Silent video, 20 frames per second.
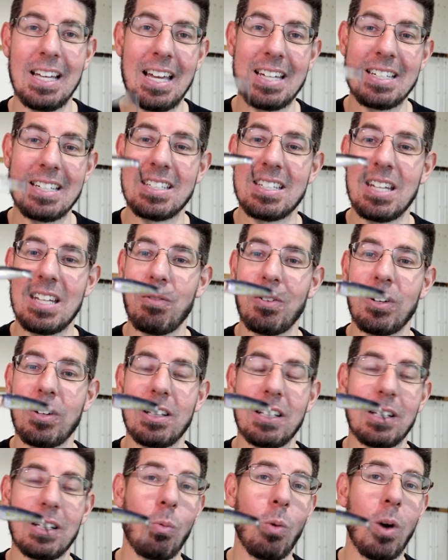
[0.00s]
and
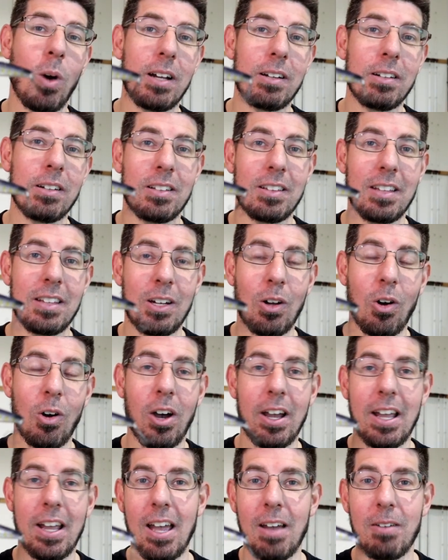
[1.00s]
definitely one that
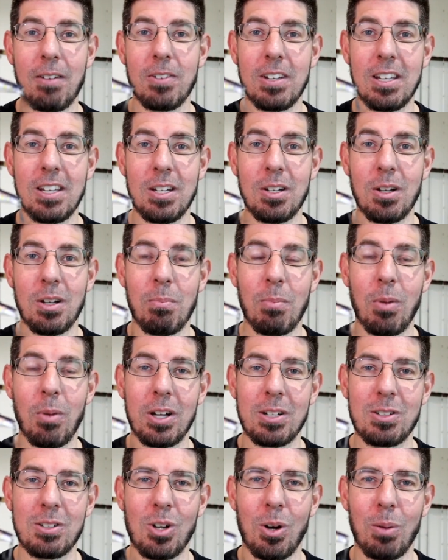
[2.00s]
I have in
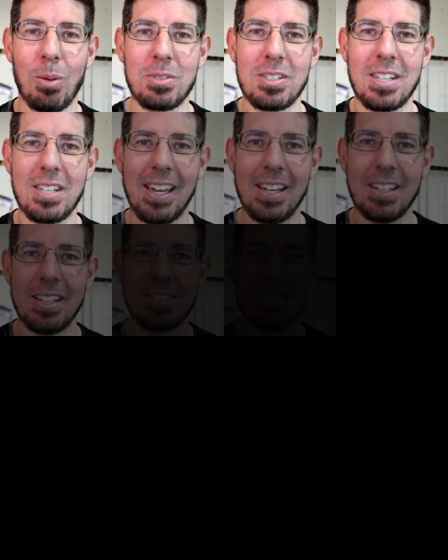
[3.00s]
my top 10.